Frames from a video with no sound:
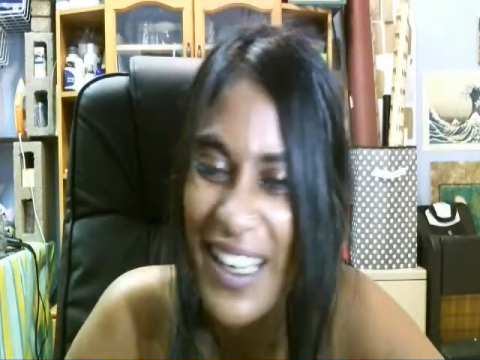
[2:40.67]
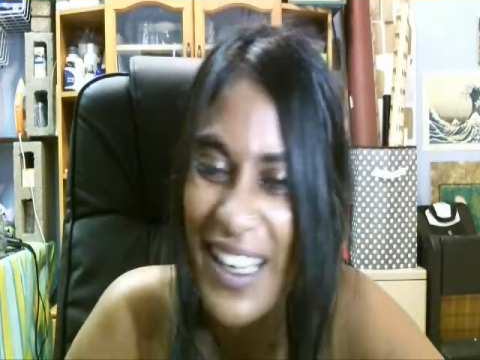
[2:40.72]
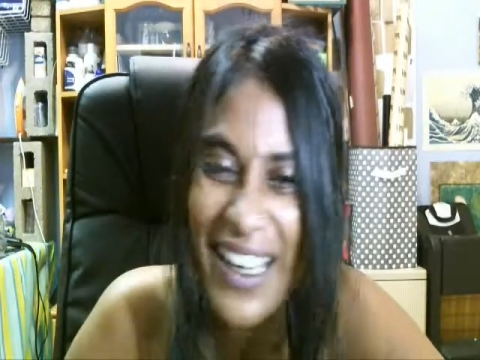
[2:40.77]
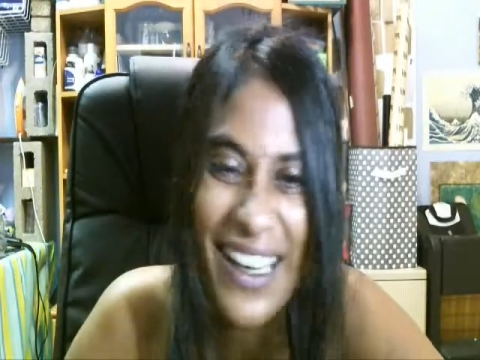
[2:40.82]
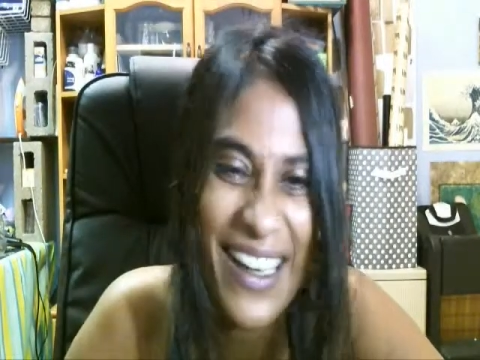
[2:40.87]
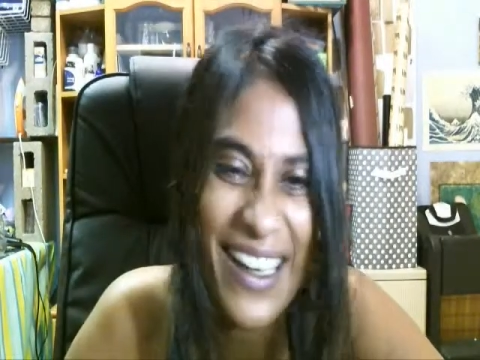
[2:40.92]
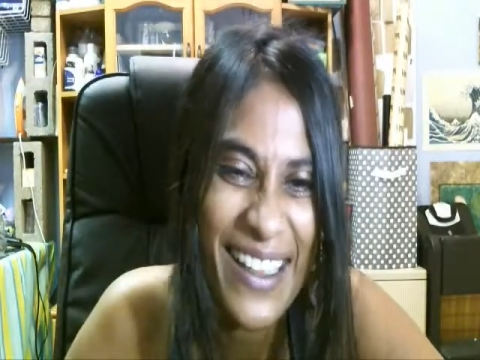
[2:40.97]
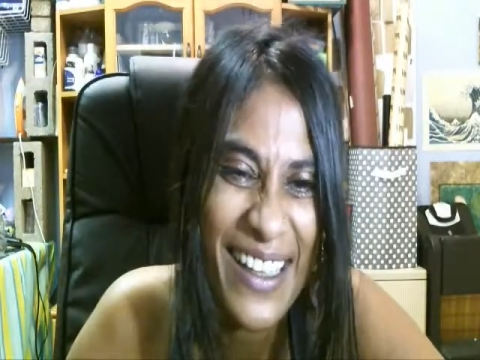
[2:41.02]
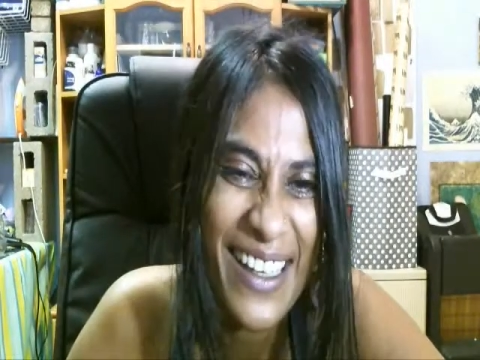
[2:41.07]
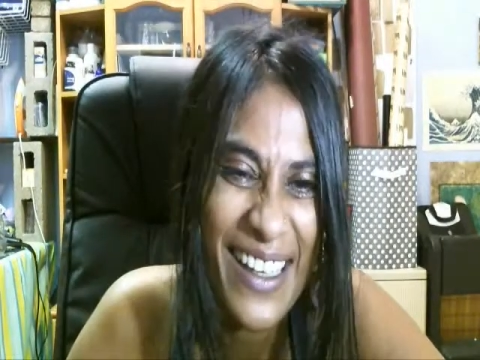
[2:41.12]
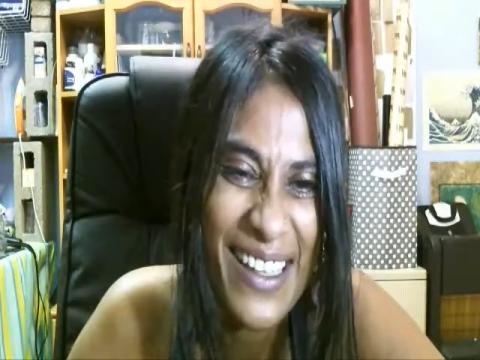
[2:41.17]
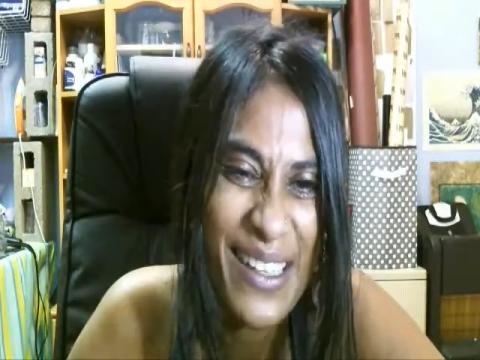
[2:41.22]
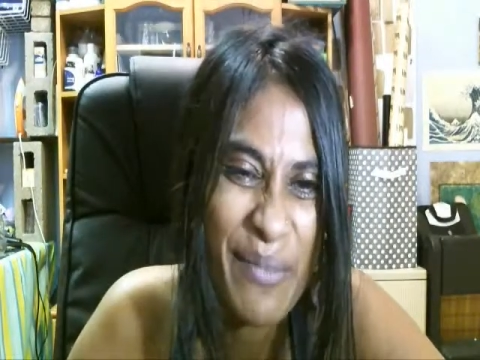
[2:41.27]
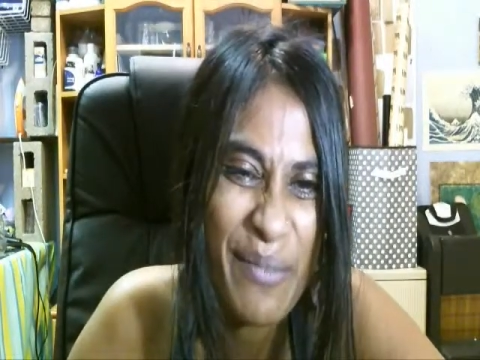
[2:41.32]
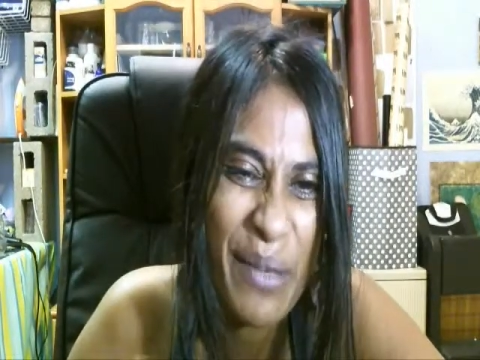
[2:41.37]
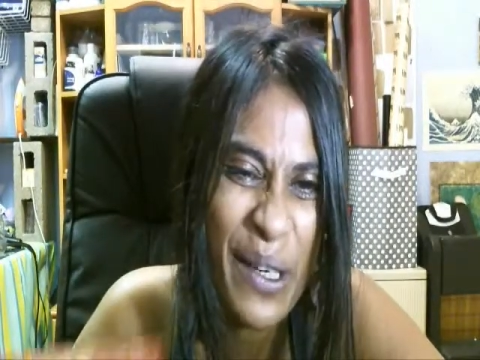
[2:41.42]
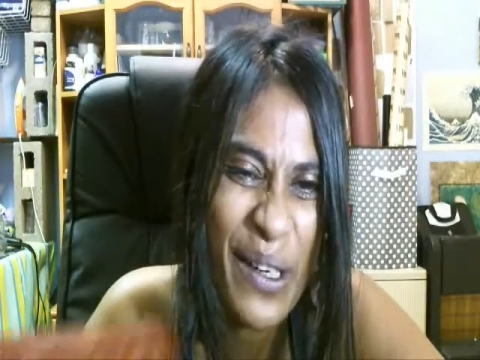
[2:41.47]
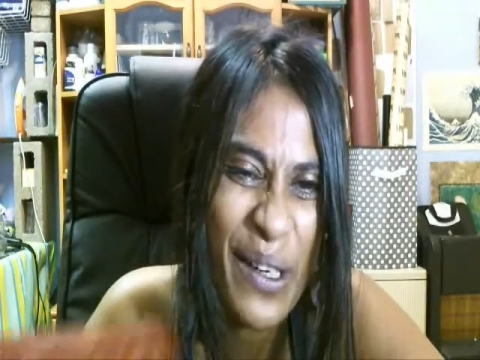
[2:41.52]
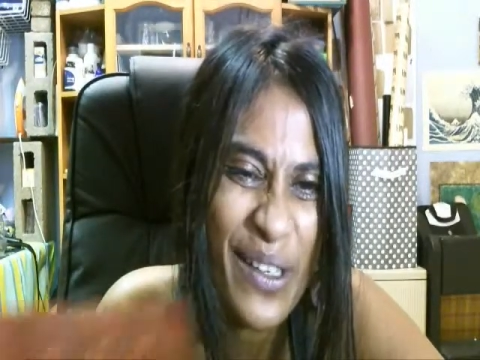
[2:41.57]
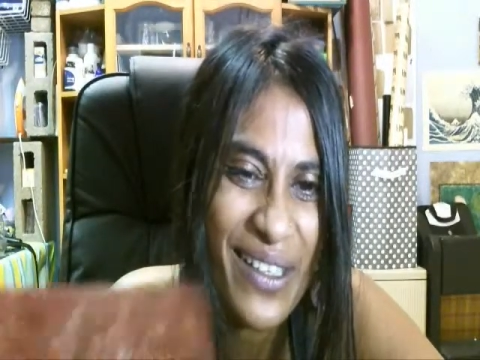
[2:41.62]
and I think it's
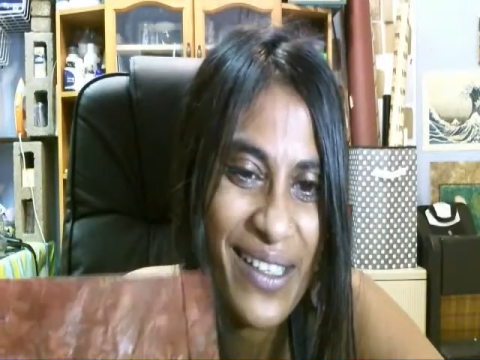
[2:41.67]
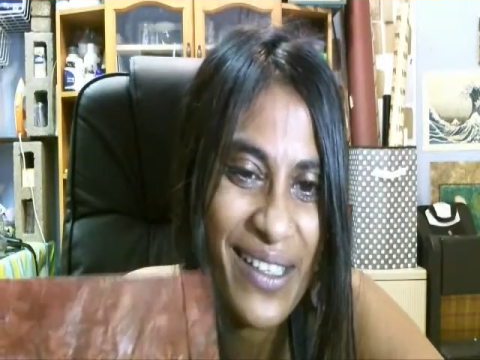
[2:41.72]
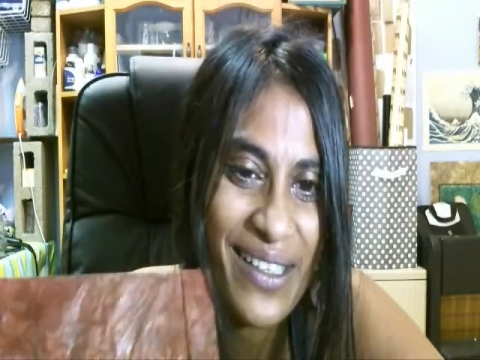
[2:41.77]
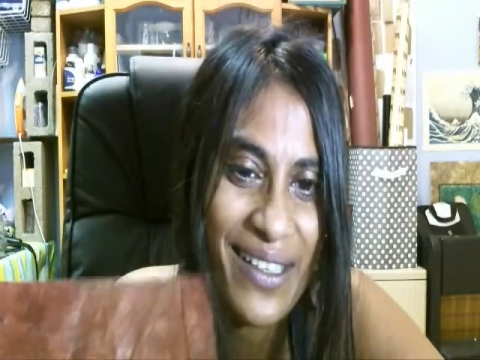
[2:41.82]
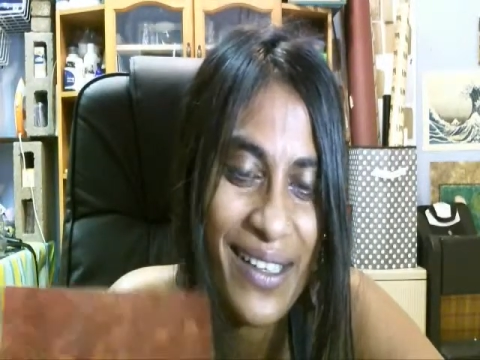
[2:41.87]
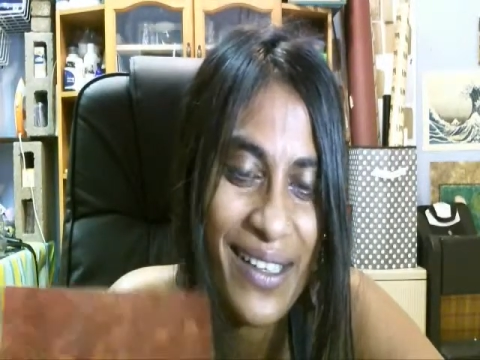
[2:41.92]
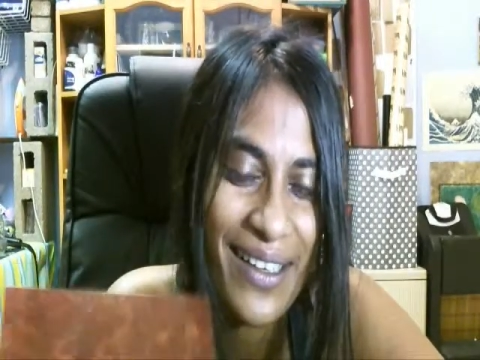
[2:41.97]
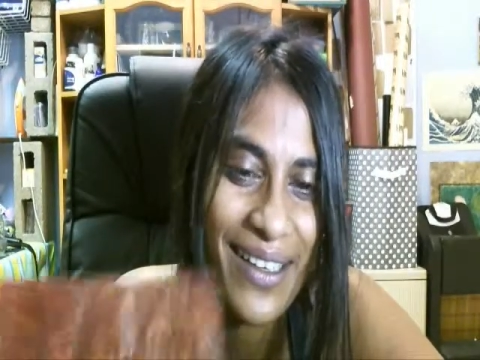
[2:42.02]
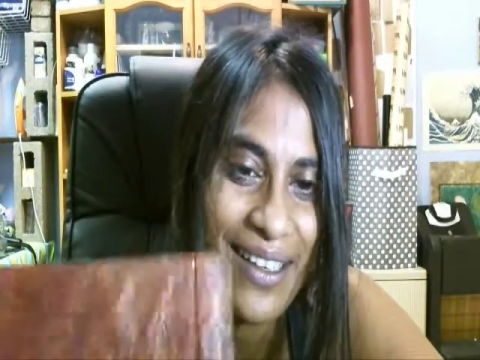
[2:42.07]
because